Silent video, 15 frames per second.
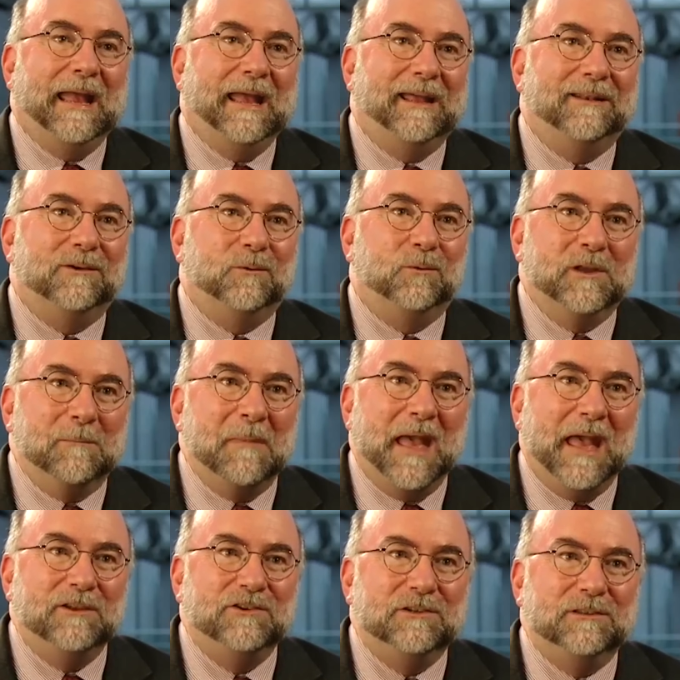and we
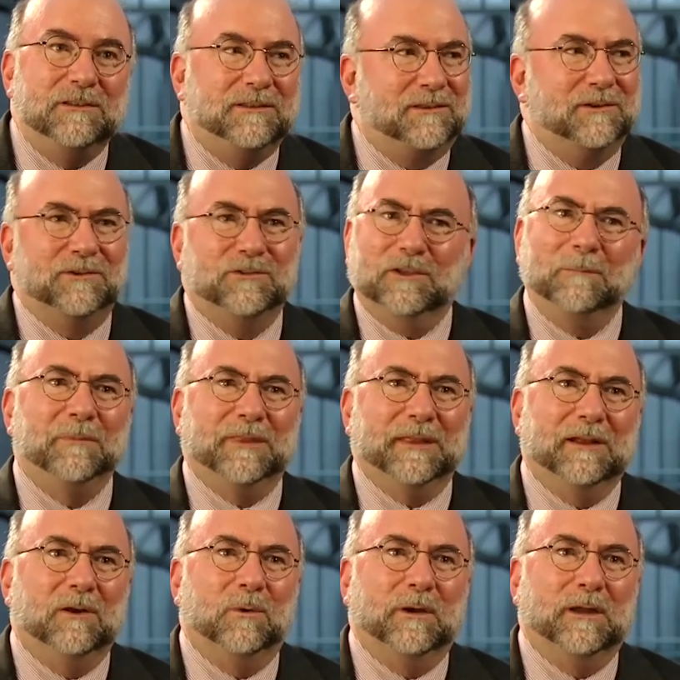imagine that there's
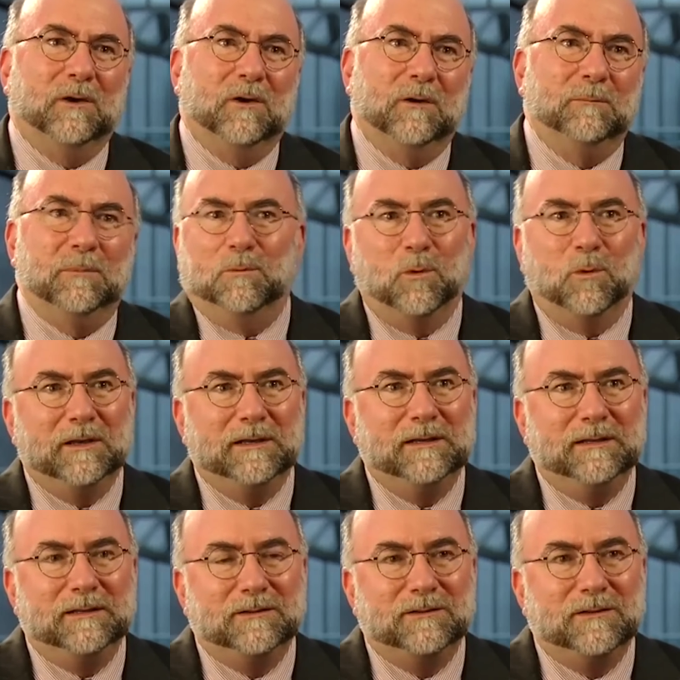something going on, but what it
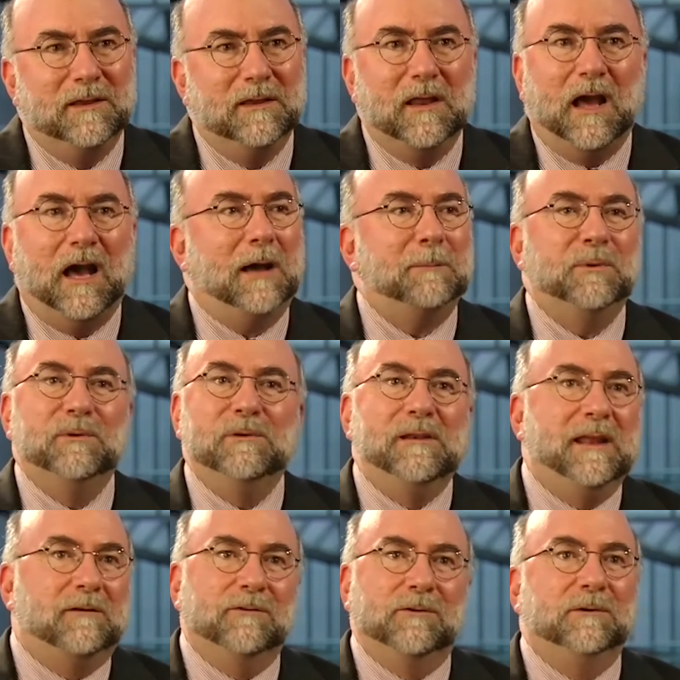is, Hopper
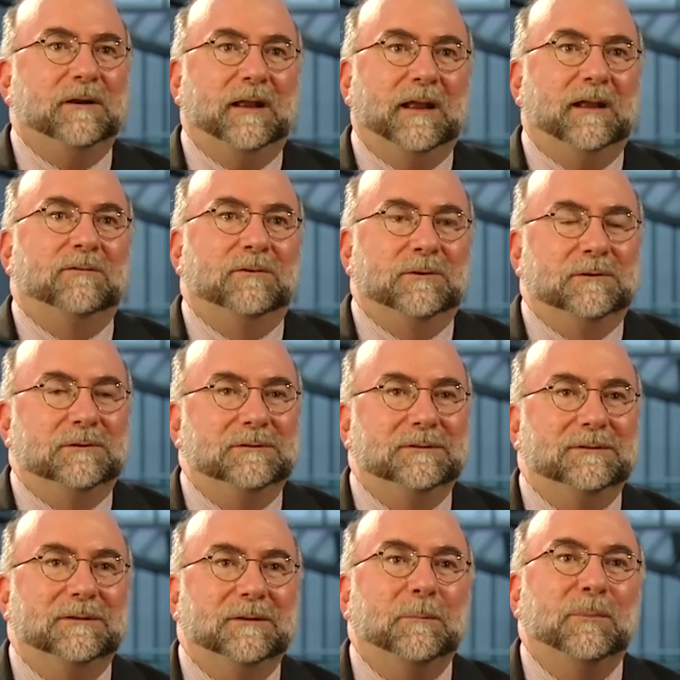never, ever
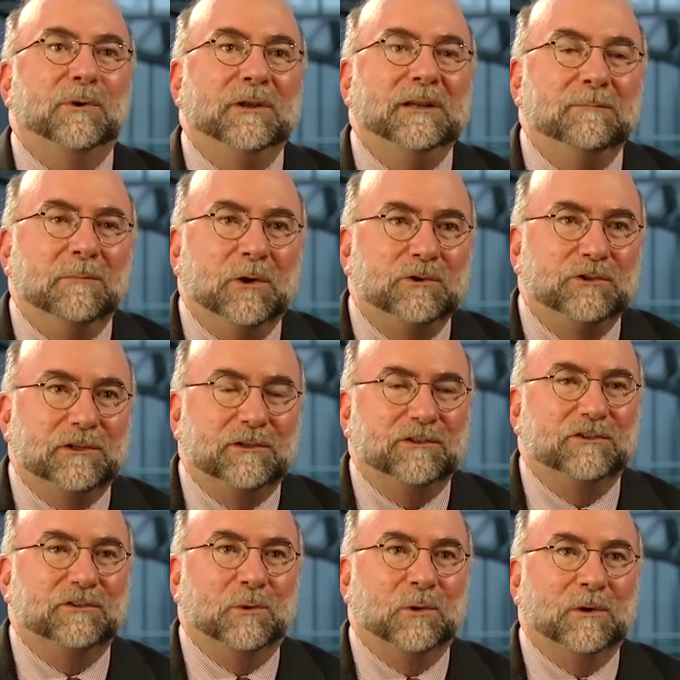put in motion a
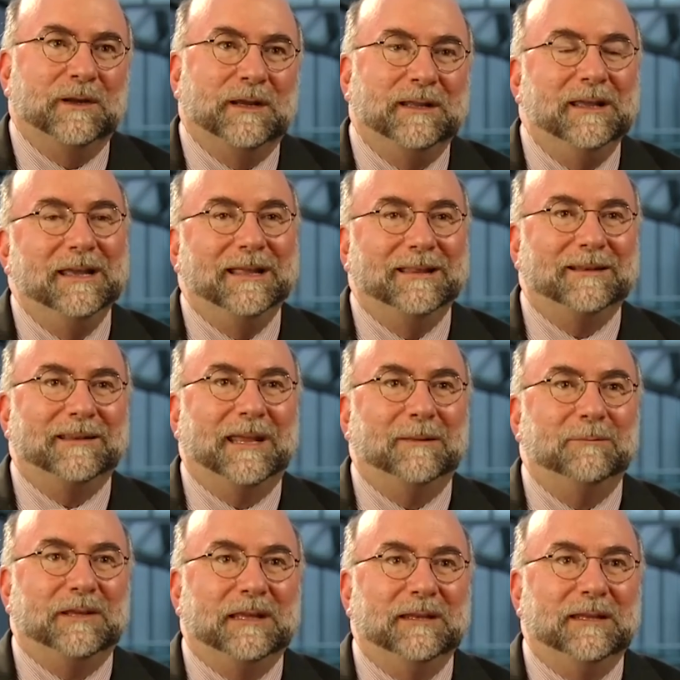story that
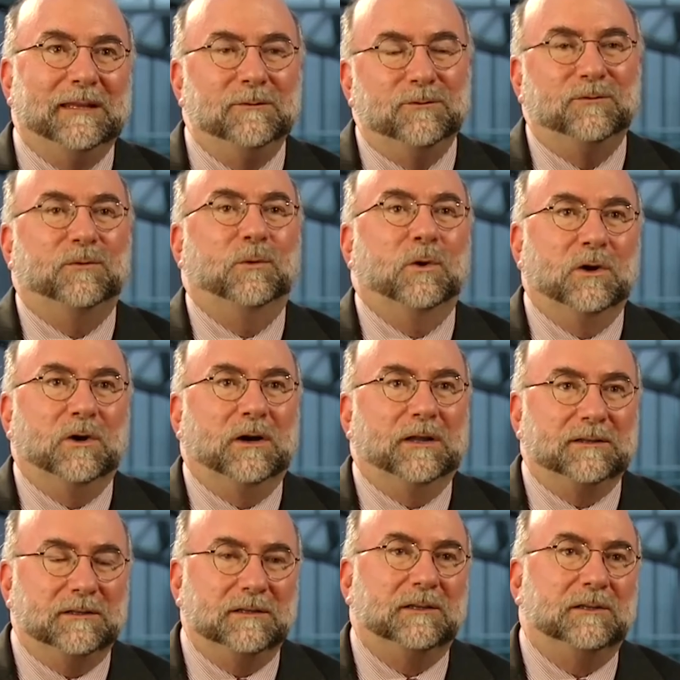came to any foregone
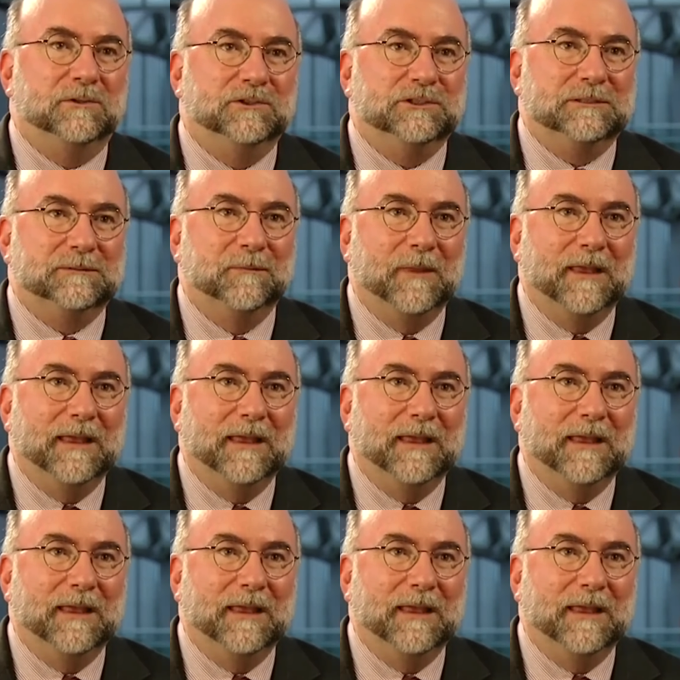conclusion.